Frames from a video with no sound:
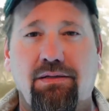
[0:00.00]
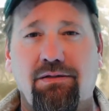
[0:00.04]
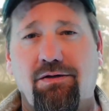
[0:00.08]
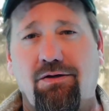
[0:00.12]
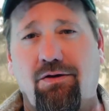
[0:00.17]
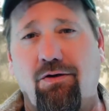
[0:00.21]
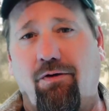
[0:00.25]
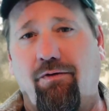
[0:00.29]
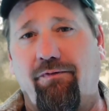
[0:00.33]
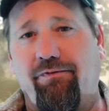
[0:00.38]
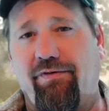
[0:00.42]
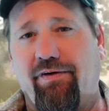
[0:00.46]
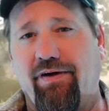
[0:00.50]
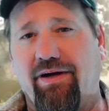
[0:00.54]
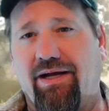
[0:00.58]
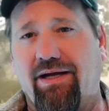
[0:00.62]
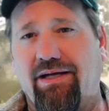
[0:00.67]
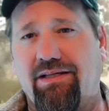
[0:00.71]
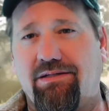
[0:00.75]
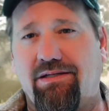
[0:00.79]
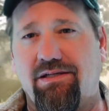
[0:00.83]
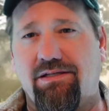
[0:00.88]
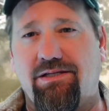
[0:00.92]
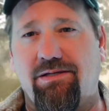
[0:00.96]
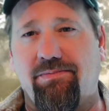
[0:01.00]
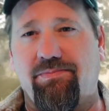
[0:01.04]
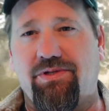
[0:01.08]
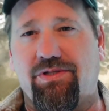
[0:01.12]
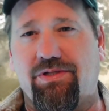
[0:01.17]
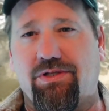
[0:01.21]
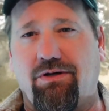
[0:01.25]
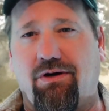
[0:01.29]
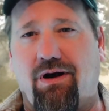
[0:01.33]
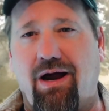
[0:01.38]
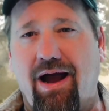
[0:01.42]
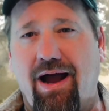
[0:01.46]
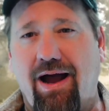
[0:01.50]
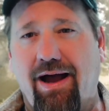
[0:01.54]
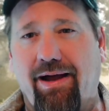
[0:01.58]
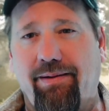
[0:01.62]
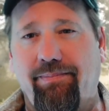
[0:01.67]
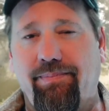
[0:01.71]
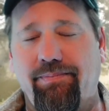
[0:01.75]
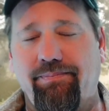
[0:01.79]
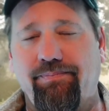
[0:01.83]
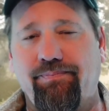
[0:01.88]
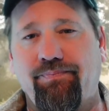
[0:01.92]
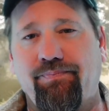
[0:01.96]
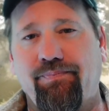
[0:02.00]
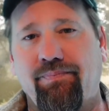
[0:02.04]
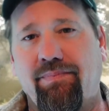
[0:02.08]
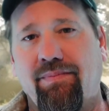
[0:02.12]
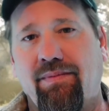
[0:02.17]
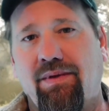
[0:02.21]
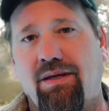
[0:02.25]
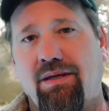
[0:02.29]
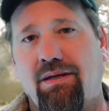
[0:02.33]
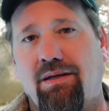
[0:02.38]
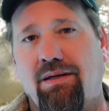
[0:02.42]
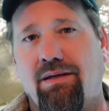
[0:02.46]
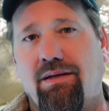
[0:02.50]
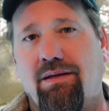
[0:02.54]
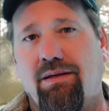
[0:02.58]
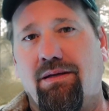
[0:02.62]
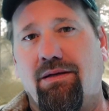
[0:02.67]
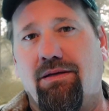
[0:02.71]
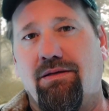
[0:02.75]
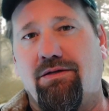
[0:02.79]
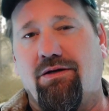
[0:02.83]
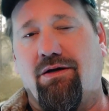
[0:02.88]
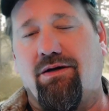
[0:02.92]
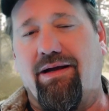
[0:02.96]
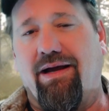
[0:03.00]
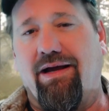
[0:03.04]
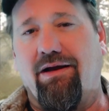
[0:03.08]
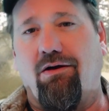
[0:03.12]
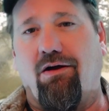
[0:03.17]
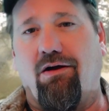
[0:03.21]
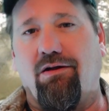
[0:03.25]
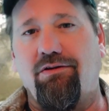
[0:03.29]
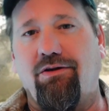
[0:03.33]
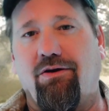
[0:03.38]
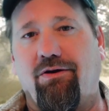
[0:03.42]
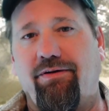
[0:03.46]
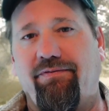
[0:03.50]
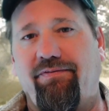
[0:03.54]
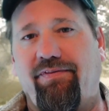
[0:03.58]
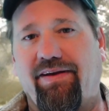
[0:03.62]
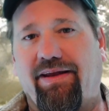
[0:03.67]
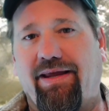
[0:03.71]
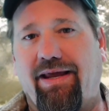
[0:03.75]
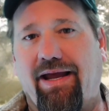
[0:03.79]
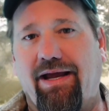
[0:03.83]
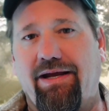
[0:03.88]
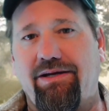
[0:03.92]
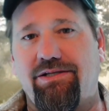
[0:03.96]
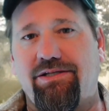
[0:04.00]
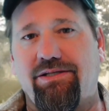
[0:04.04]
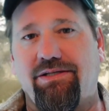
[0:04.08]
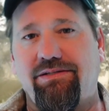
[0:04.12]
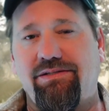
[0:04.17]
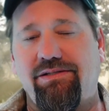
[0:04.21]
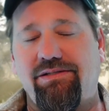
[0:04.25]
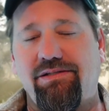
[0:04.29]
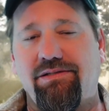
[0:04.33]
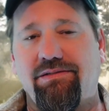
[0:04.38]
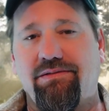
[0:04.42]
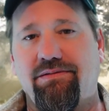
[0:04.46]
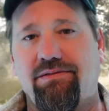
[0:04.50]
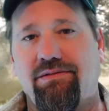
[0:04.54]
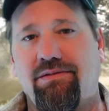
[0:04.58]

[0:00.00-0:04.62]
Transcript: Don't forget to subscribe. Turn on all notifications.